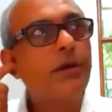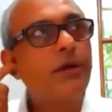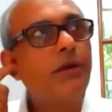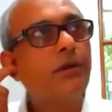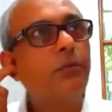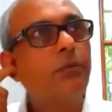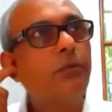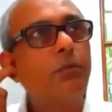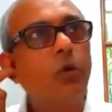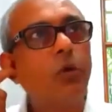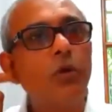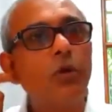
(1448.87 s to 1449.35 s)

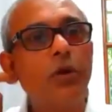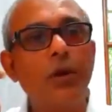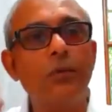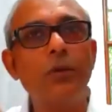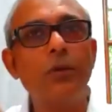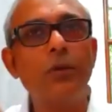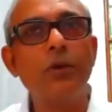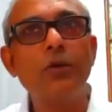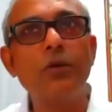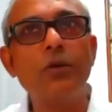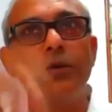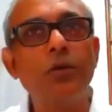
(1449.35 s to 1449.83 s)
I'm not
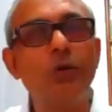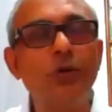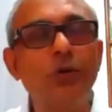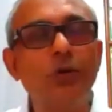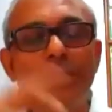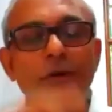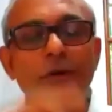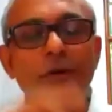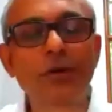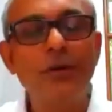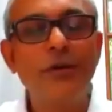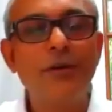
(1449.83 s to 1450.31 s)
able to
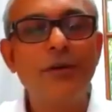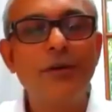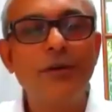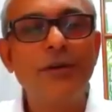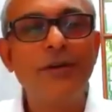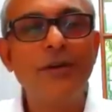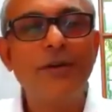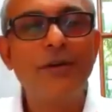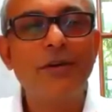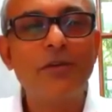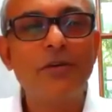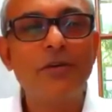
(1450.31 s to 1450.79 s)

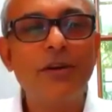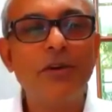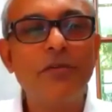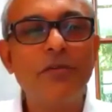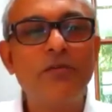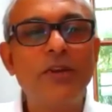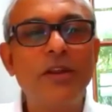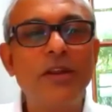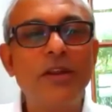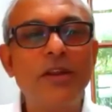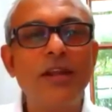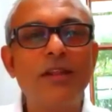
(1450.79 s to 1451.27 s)
uh,
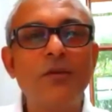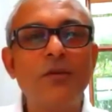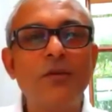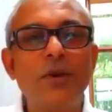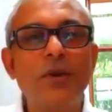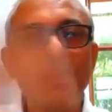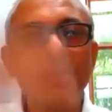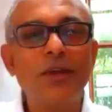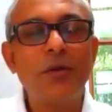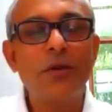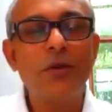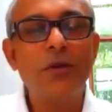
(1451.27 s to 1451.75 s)
shift it.
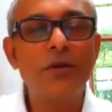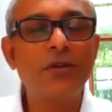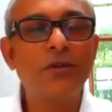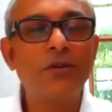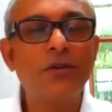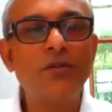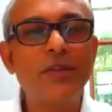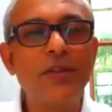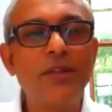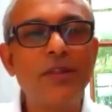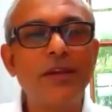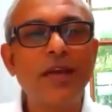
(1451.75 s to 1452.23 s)
Otherwise, I would have
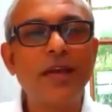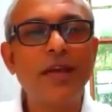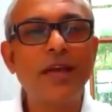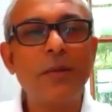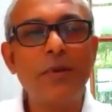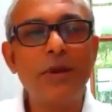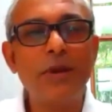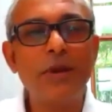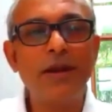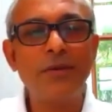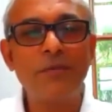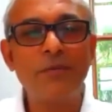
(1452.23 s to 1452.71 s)
shifted the
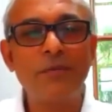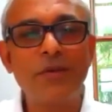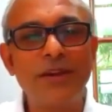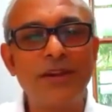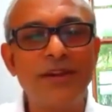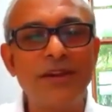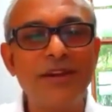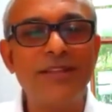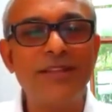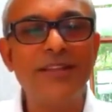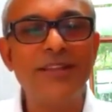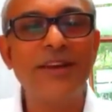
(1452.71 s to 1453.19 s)
camera. I'm
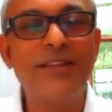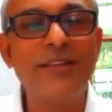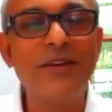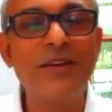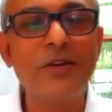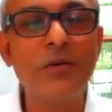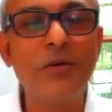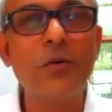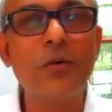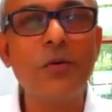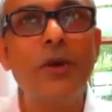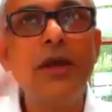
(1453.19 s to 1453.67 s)
sitting in the other
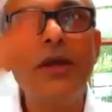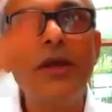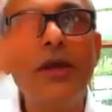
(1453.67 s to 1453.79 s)
room.